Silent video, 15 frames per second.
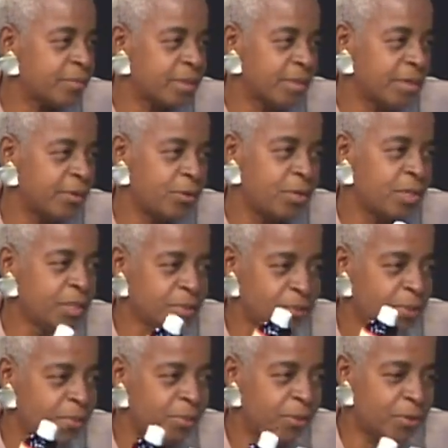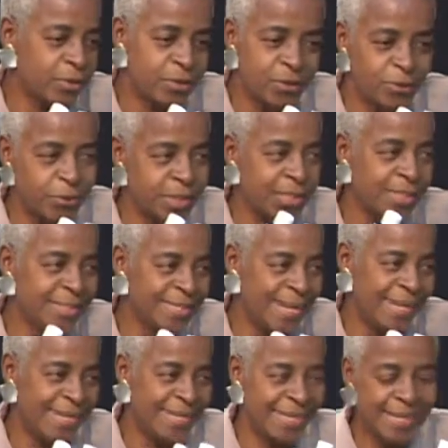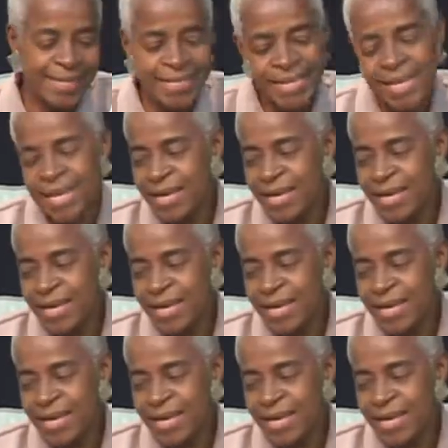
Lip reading: But they don't need to import no Tisane again.